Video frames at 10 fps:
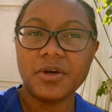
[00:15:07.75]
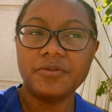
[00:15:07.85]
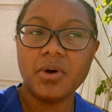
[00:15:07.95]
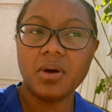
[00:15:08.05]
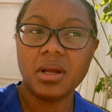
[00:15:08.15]

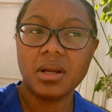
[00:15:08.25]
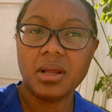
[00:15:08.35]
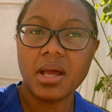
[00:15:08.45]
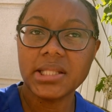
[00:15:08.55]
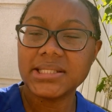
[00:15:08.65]
for
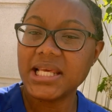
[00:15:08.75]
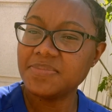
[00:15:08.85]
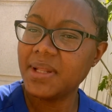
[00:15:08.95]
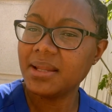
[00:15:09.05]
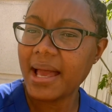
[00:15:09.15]
health
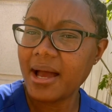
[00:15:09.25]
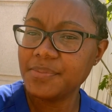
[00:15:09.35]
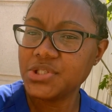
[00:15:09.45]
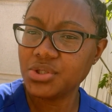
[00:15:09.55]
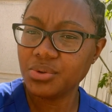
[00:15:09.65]
assessment lab
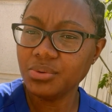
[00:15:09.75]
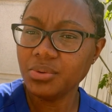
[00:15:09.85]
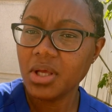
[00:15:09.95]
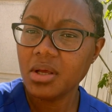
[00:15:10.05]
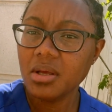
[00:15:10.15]
2
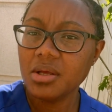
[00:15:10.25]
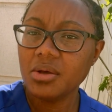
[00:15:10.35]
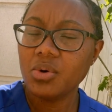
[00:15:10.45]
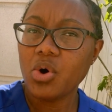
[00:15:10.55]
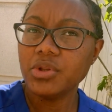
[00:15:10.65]

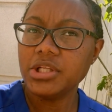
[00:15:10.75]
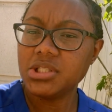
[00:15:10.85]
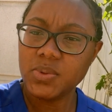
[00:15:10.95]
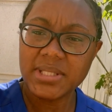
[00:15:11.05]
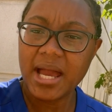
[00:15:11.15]
only
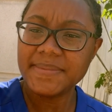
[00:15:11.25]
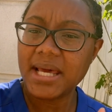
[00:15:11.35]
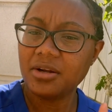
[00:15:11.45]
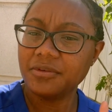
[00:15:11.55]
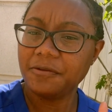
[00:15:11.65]
2 times
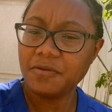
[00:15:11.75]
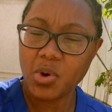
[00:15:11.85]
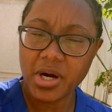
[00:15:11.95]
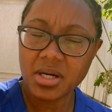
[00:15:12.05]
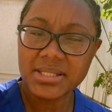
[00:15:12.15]
out of the
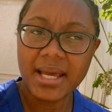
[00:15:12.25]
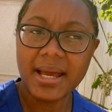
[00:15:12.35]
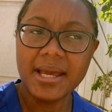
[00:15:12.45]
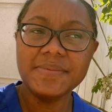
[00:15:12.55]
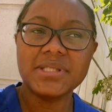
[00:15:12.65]
4
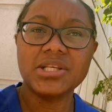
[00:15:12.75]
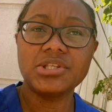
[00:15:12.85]
times.